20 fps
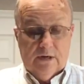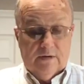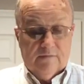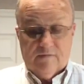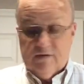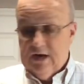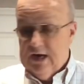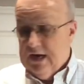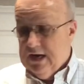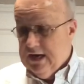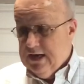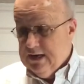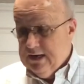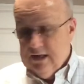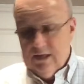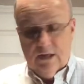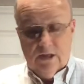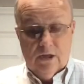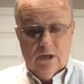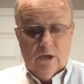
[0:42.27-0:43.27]
of God,
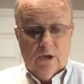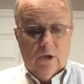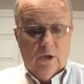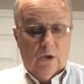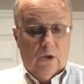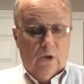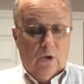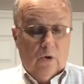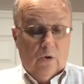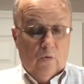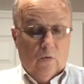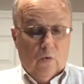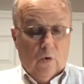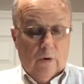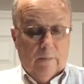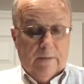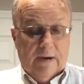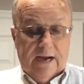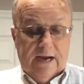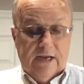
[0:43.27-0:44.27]

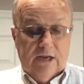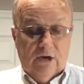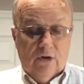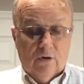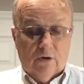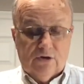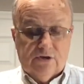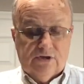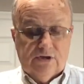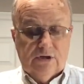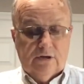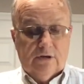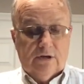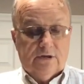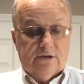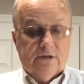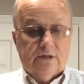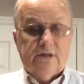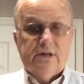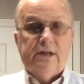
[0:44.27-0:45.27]
whereby you are sealed
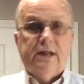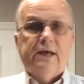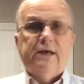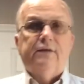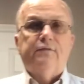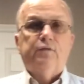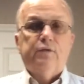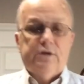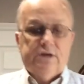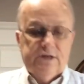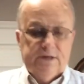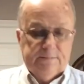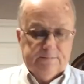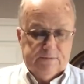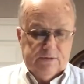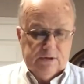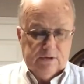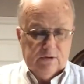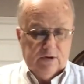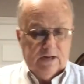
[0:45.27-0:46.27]
unto the day of
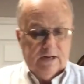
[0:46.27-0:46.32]
redemption.